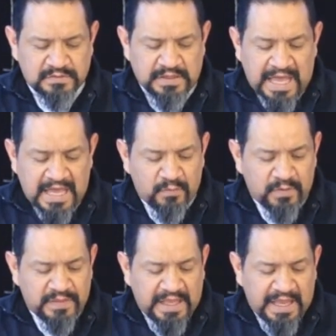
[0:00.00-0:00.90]
and
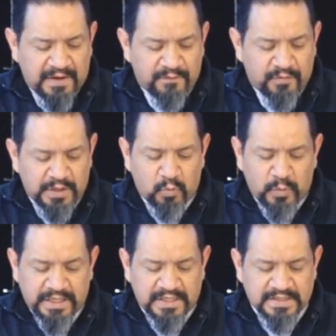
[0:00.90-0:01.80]
with every
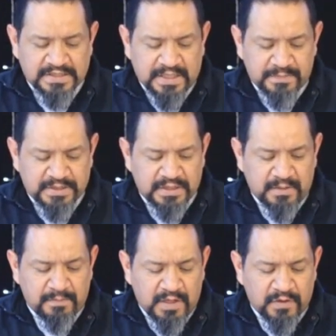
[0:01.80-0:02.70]
wicked deception
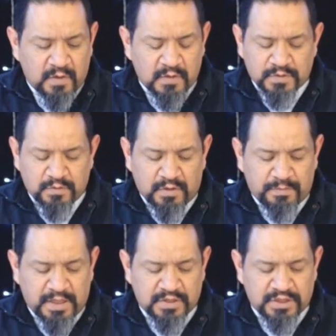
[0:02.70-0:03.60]
among those who are
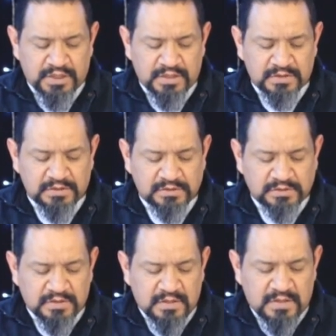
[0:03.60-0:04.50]
perishing.
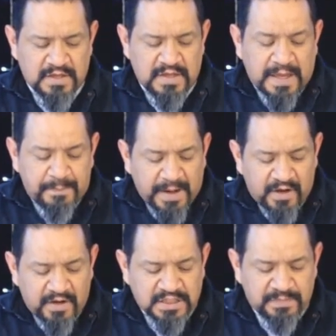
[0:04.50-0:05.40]
They
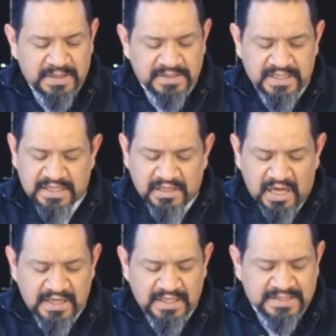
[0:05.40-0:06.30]
perish because they did
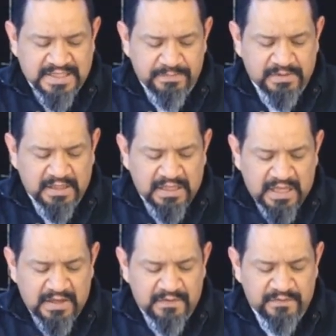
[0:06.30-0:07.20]
not accept the
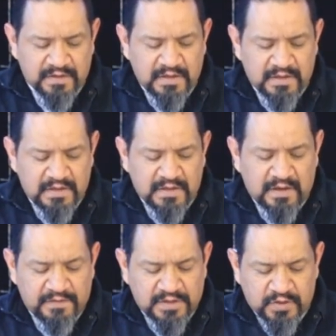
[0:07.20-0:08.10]
love
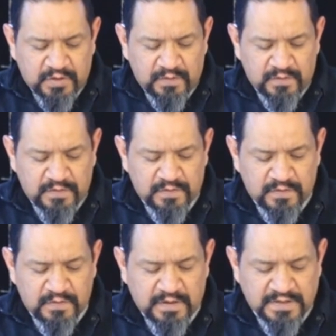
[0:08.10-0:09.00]
of the truth
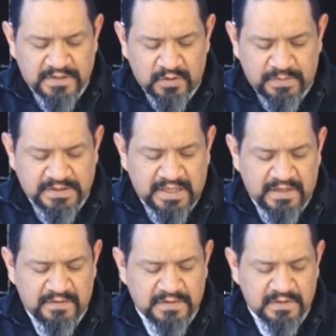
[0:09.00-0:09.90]
and so be
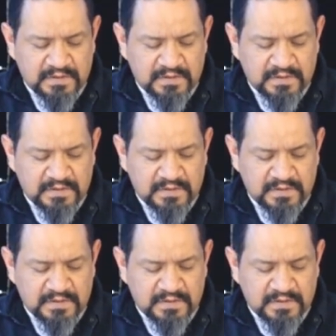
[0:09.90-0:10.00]
saved.